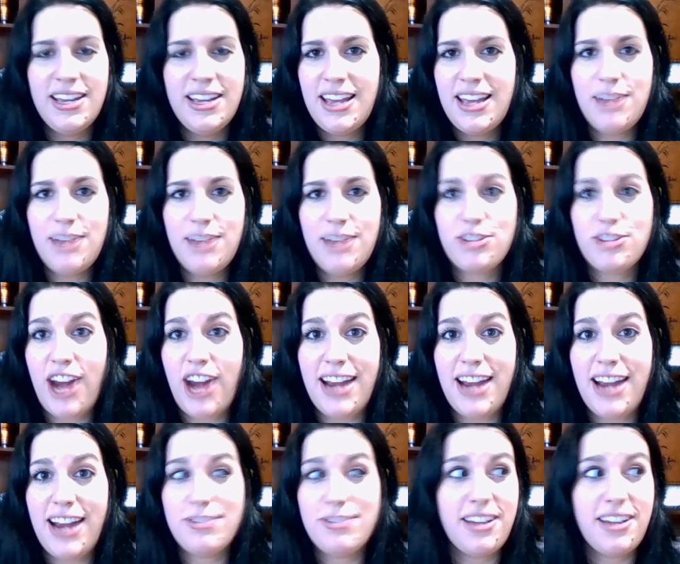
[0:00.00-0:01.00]
And it was great.
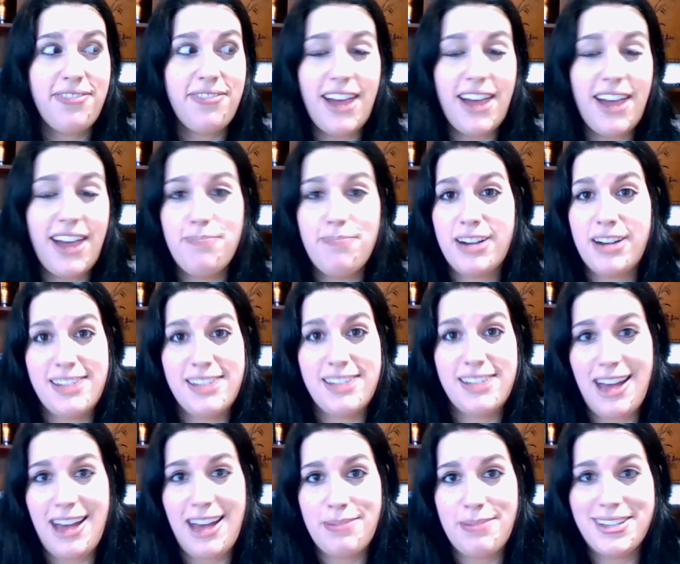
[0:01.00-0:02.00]
It was like $5 on
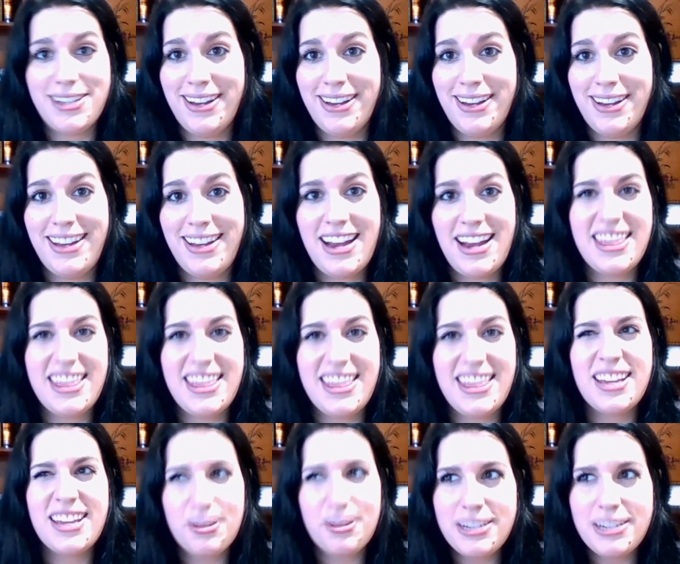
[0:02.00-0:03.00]
Amazon. And I think
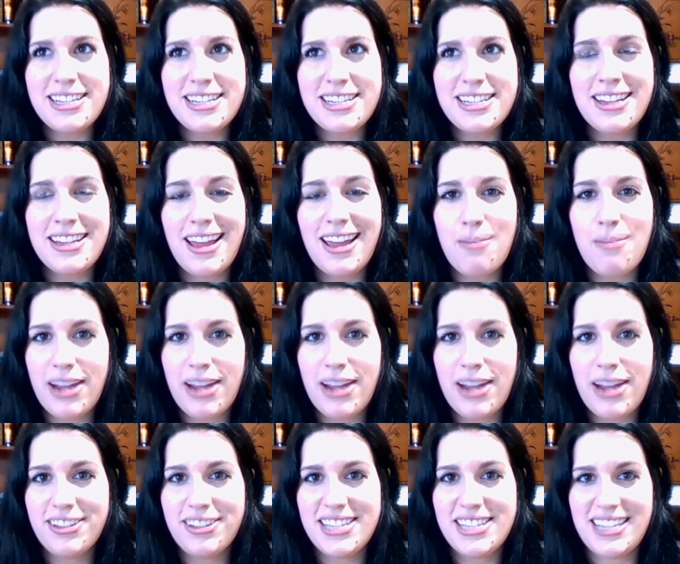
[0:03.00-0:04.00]
the reason that
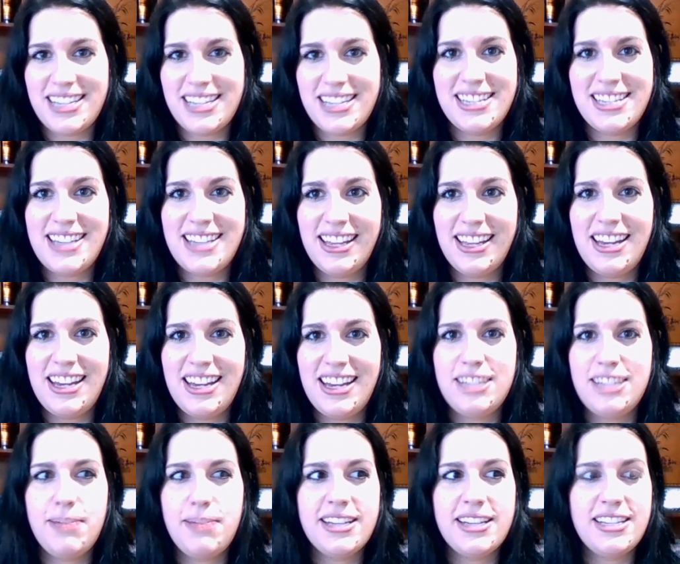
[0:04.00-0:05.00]
Michael's doesn't sell it is
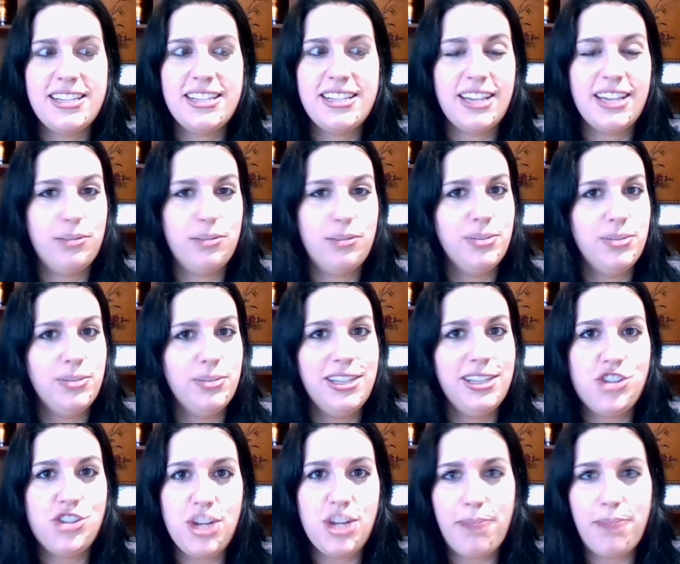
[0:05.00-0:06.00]
because it's like a really
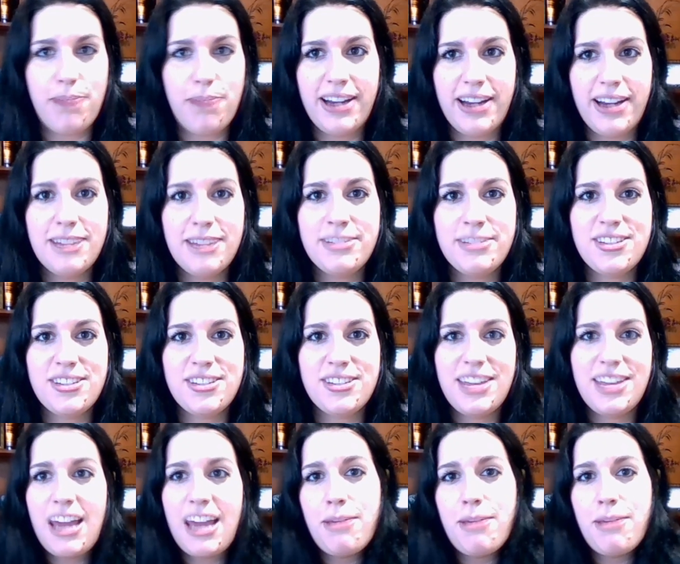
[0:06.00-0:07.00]
cheap item, and so they
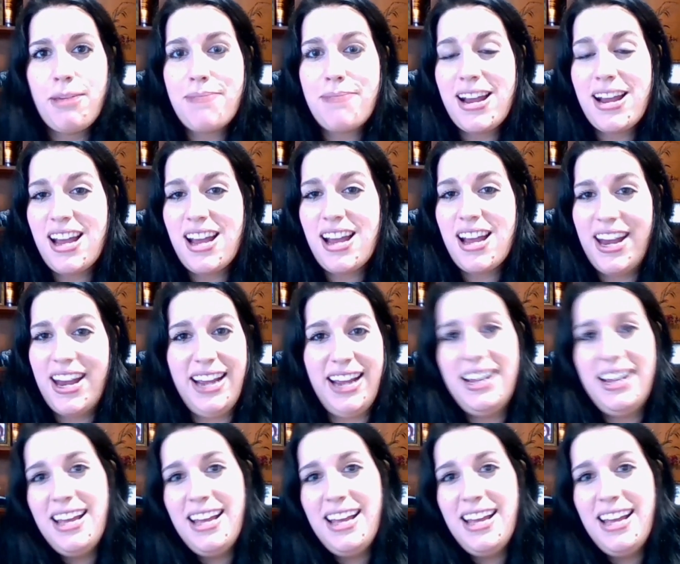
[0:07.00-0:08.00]
can't make money on it.
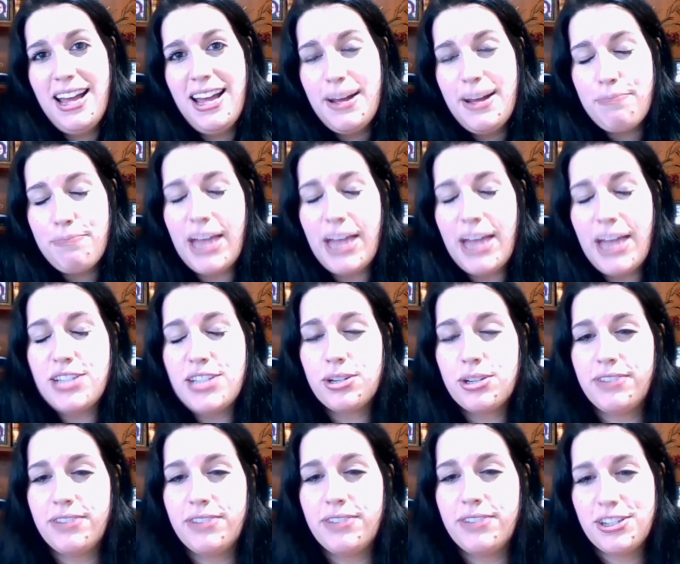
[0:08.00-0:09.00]
I sort
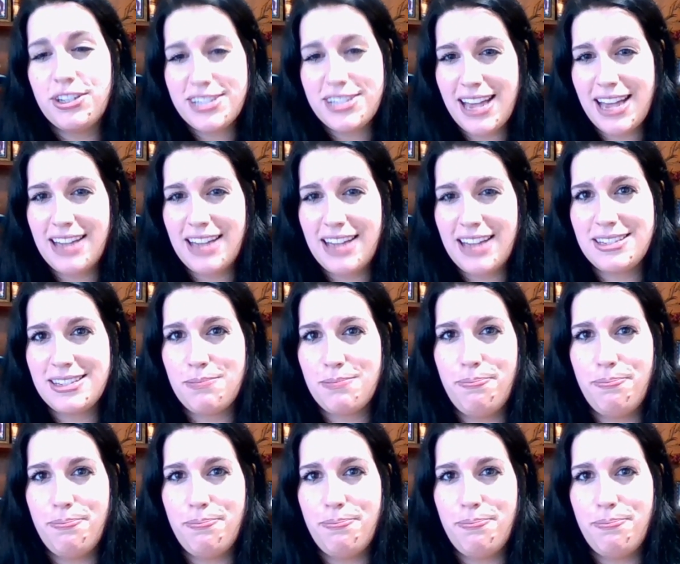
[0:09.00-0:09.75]
of understand,